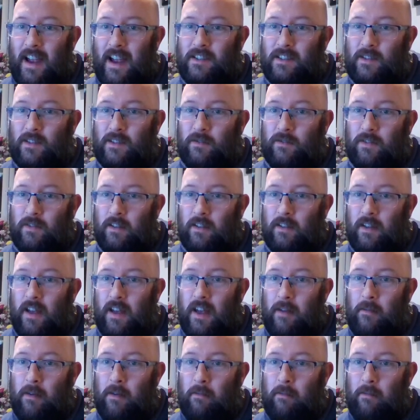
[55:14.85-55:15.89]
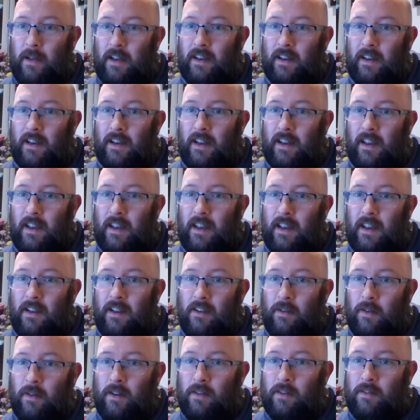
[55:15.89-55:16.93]
8 for Emma
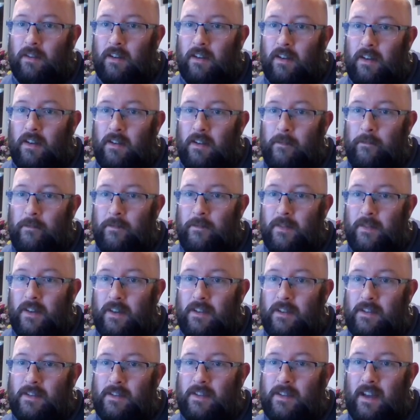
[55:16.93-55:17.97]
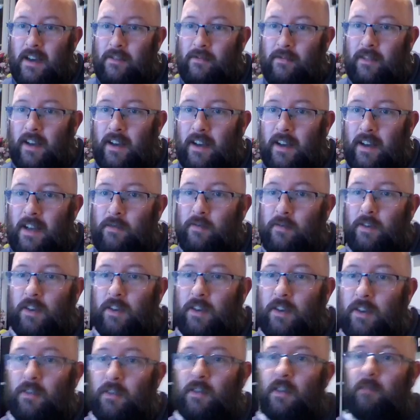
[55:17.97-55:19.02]
Bentley. Well done. Steph, 11
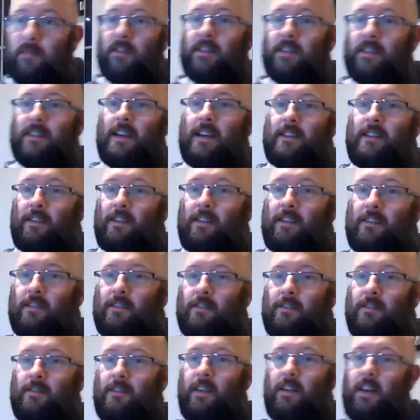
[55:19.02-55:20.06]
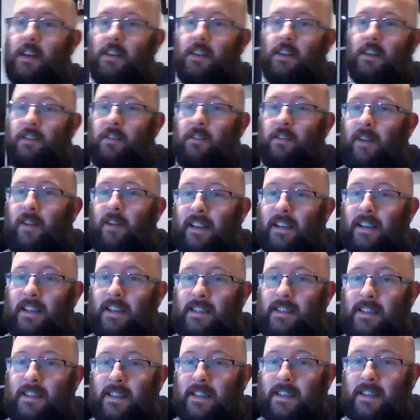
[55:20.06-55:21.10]
for Cucumbers. That's a good score. Doom
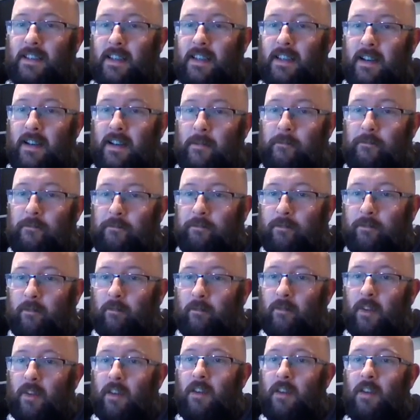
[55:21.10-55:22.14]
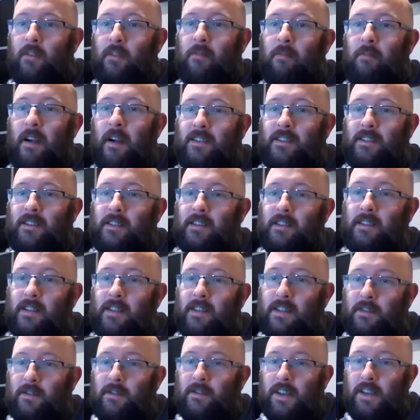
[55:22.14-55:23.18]
Radley, 16. Another embarrassing
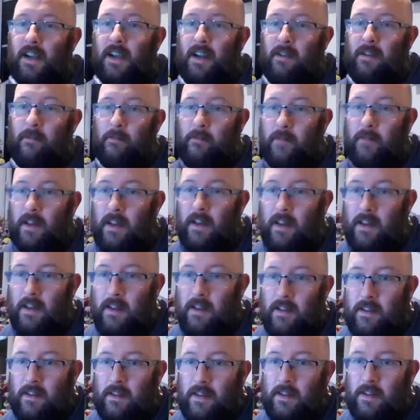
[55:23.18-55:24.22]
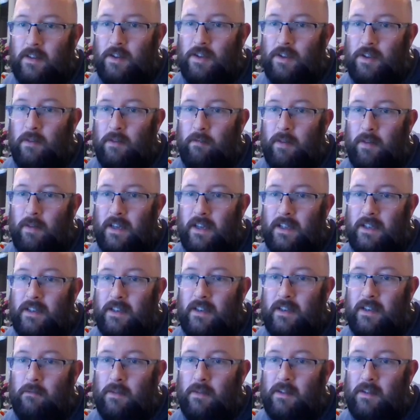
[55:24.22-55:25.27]
6 for Jam. Think
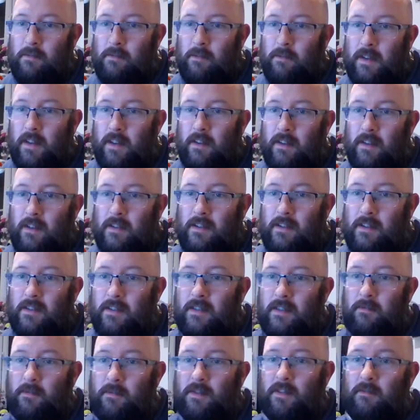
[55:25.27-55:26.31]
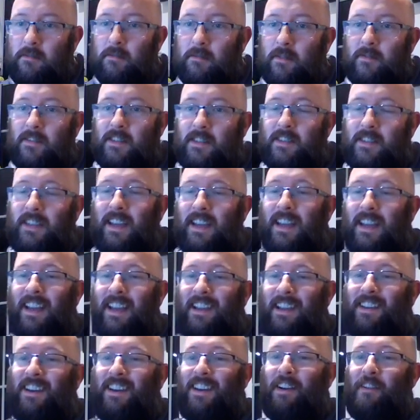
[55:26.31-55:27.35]
stupidity must be another symptom of
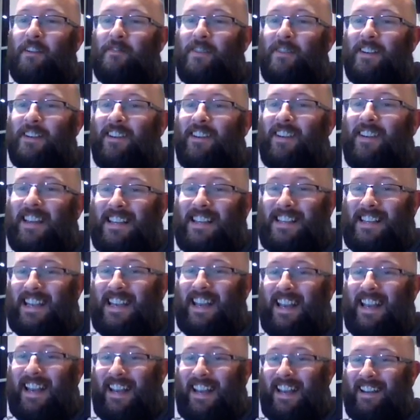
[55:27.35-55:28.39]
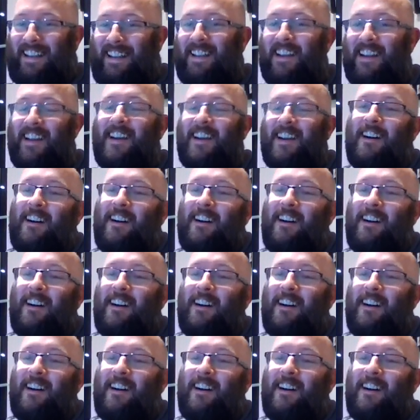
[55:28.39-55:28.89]
COVID-19.